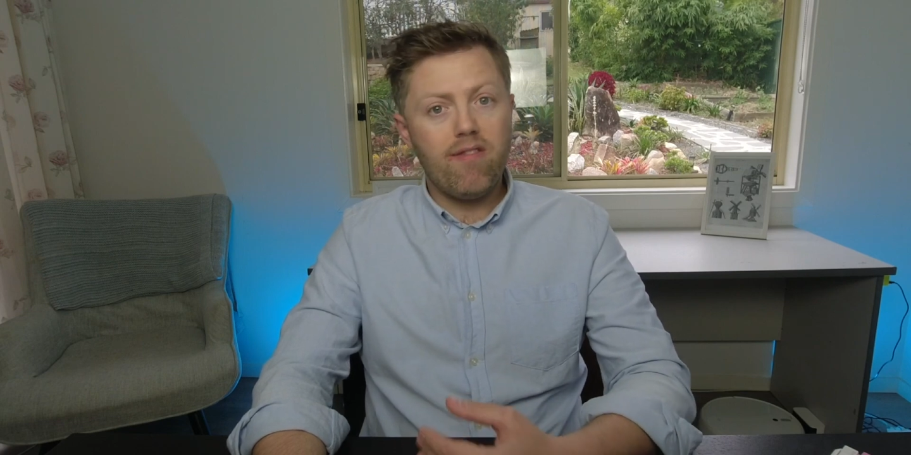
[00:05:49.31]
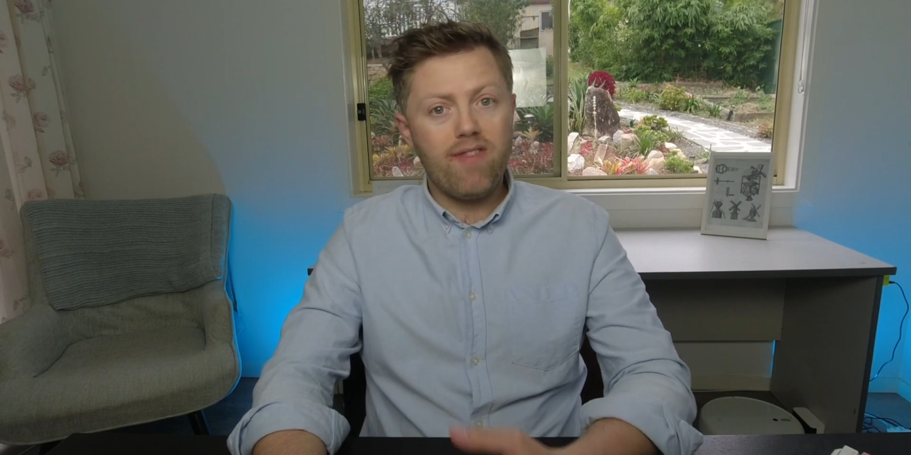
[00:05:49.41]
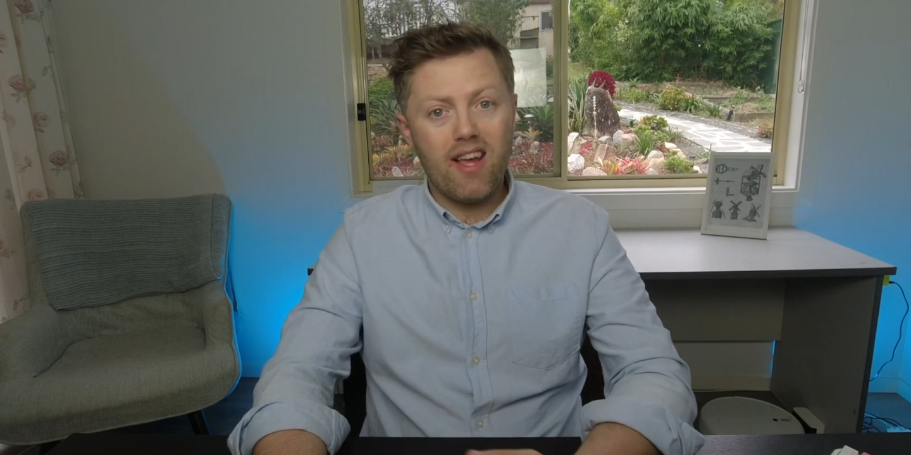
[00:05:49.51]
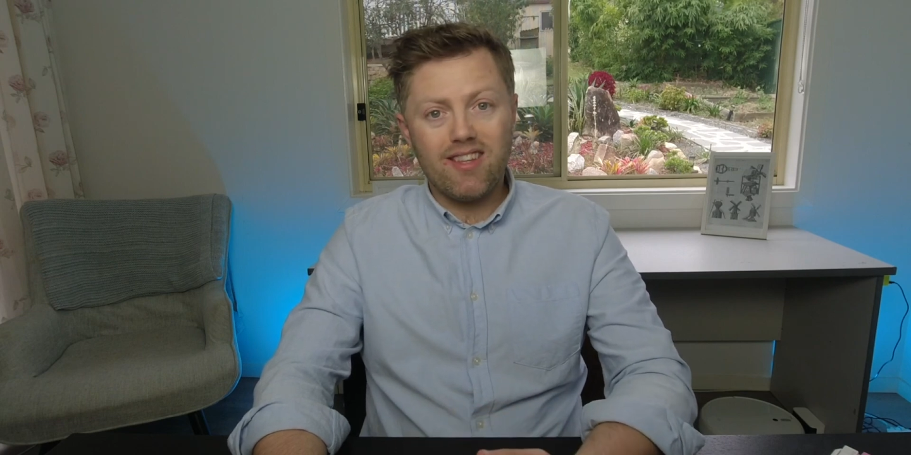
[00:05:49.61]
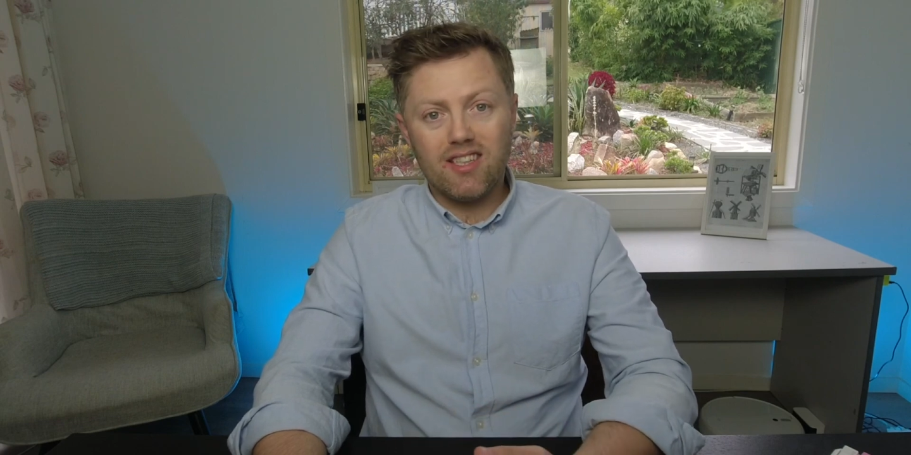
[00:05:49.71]

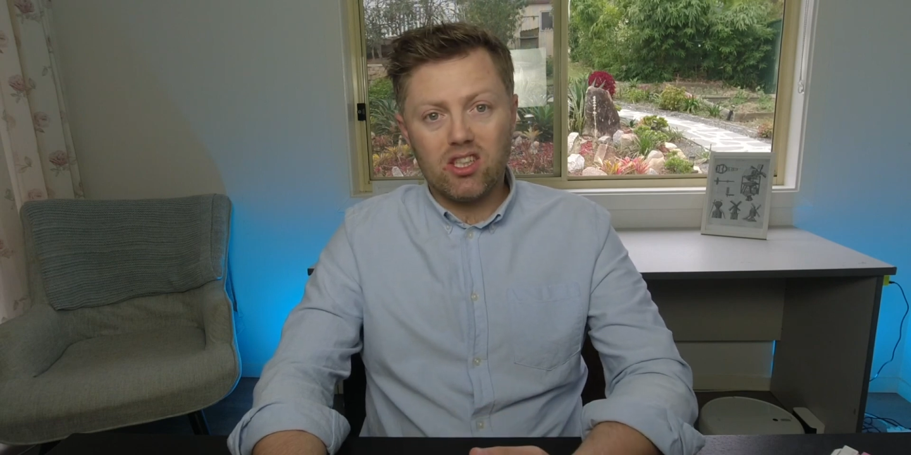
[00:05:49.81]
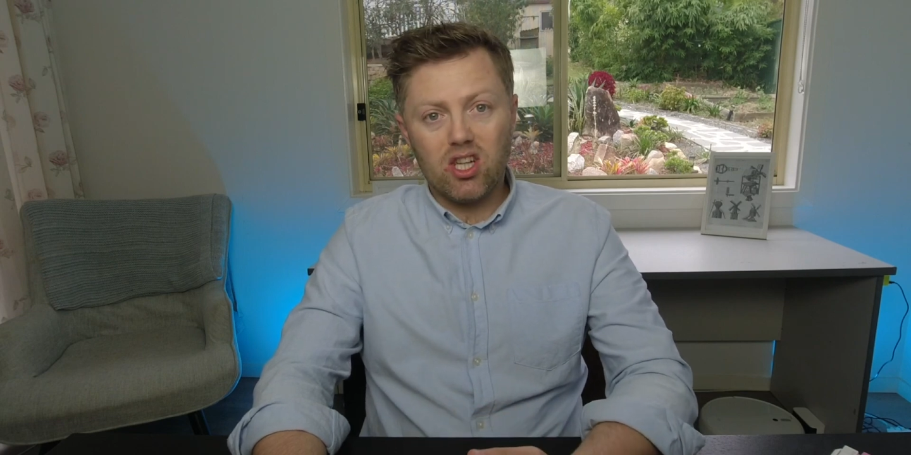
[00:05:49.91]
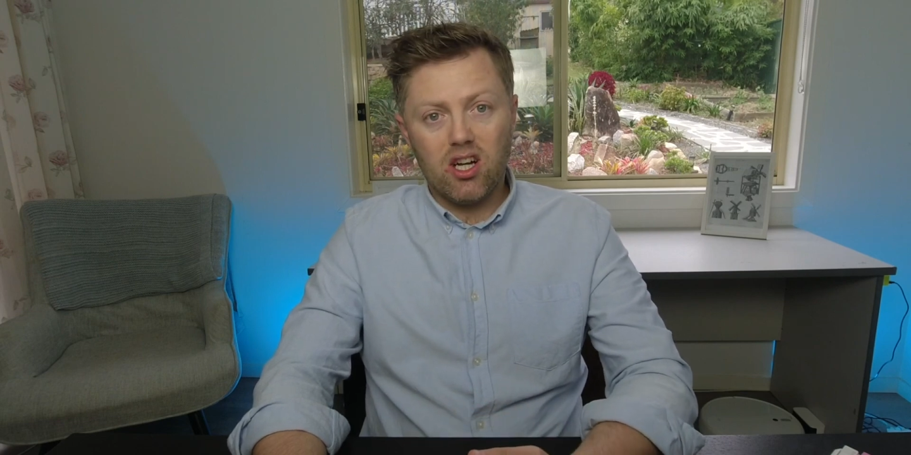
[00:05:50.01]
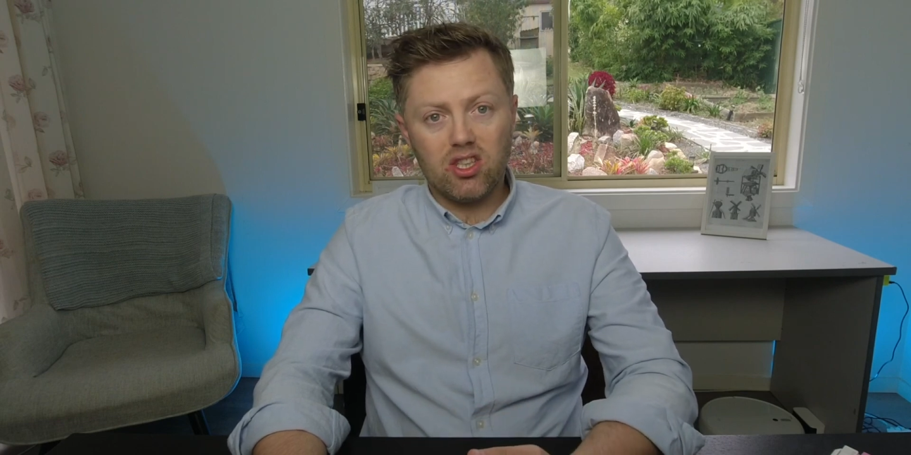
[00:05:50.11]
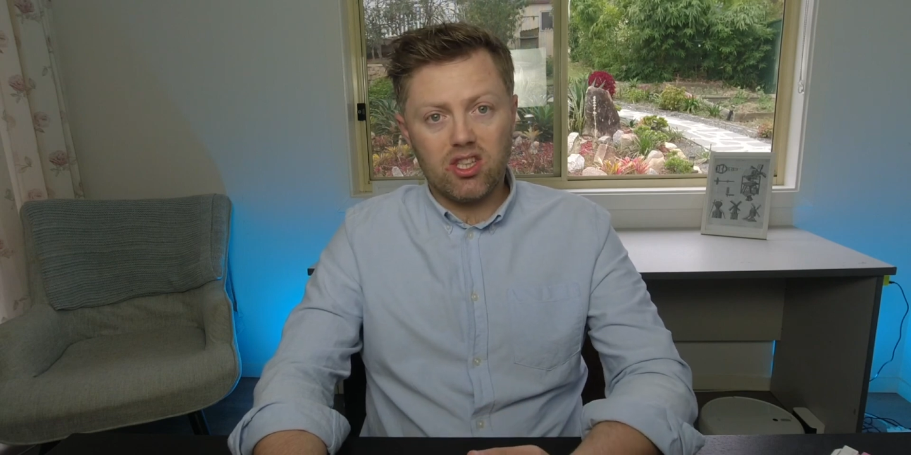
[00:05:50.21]
fast at
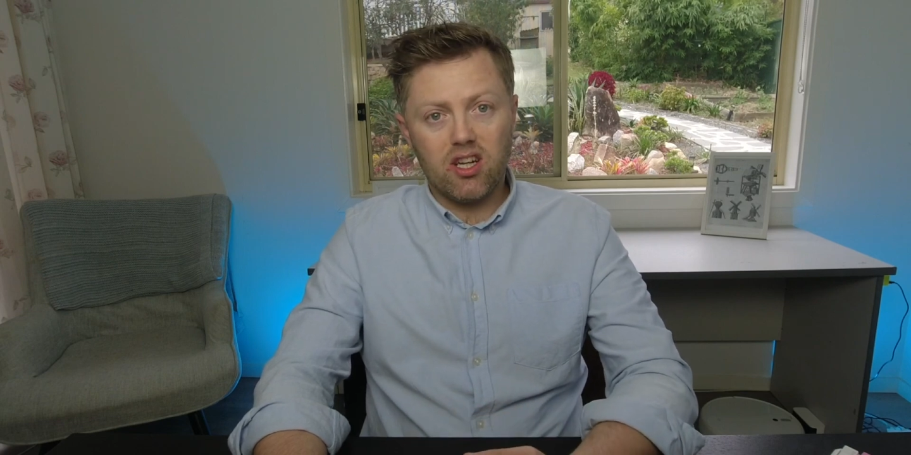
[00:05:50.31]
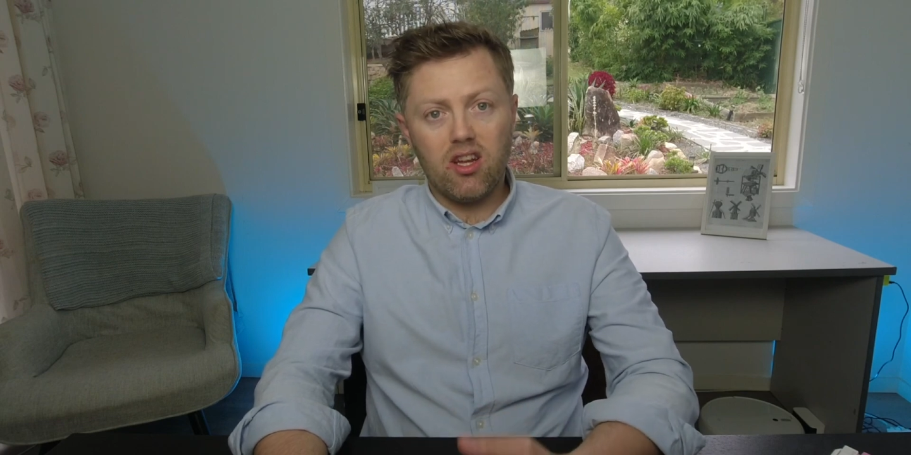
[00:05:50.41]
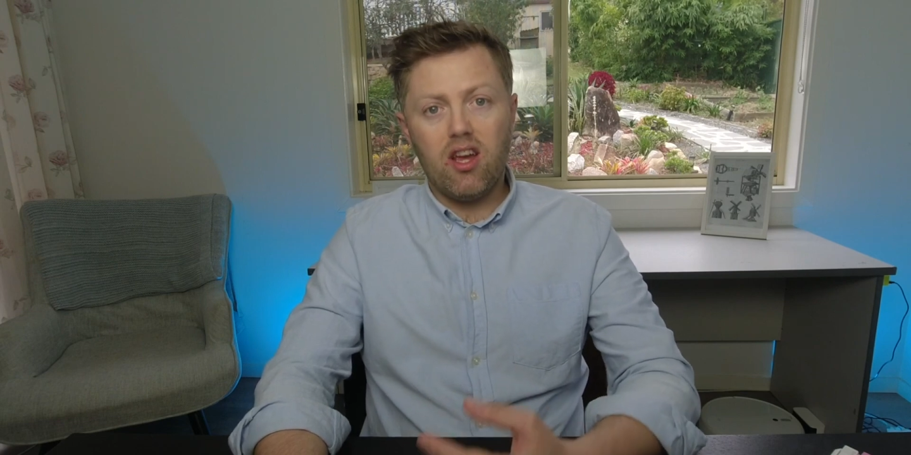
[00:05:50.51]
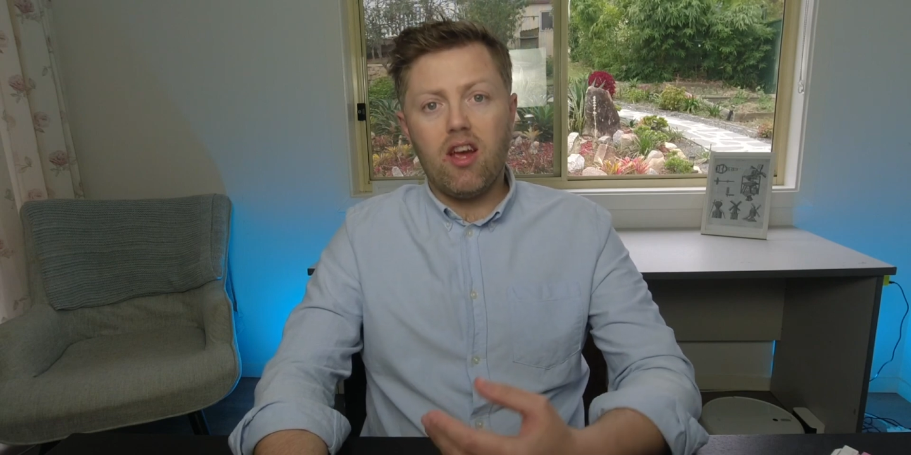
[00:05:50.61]
charging,